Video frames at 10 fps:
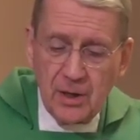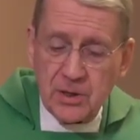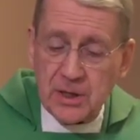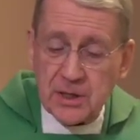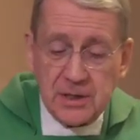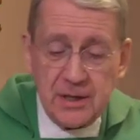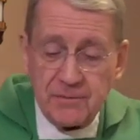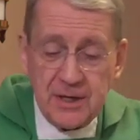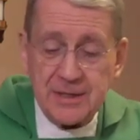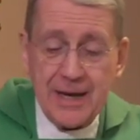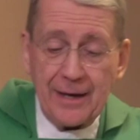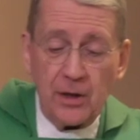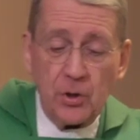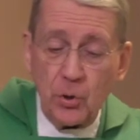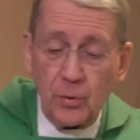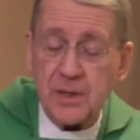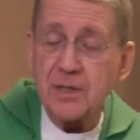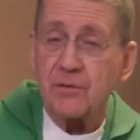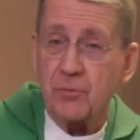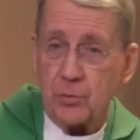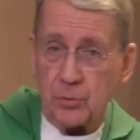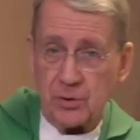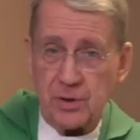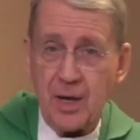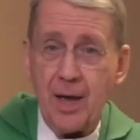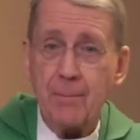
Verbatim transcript: Jesus gives us not a new list of rules,